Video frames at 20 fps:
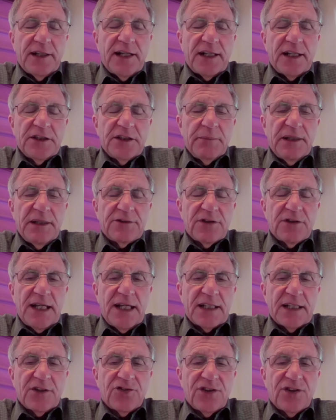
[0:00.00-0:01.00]
That actually makes a
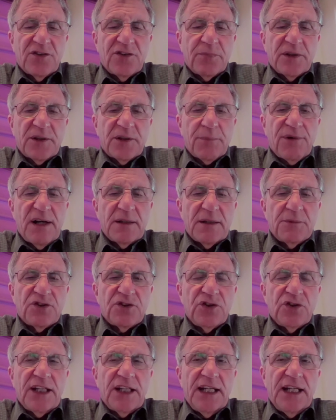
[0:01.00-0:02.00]
lot of sense. But the
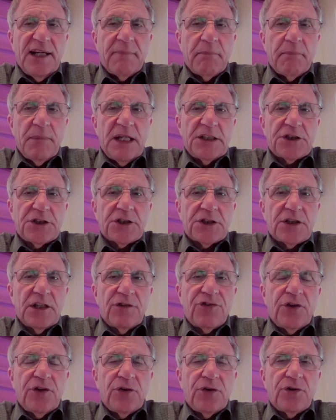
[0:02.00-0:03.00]
problem is you can't measure
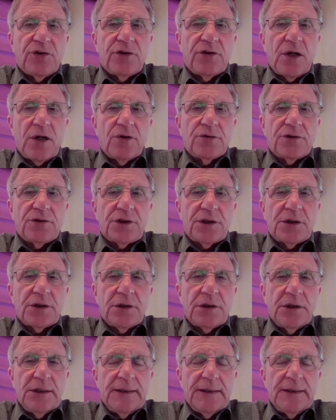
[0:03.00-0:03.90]
if you don't.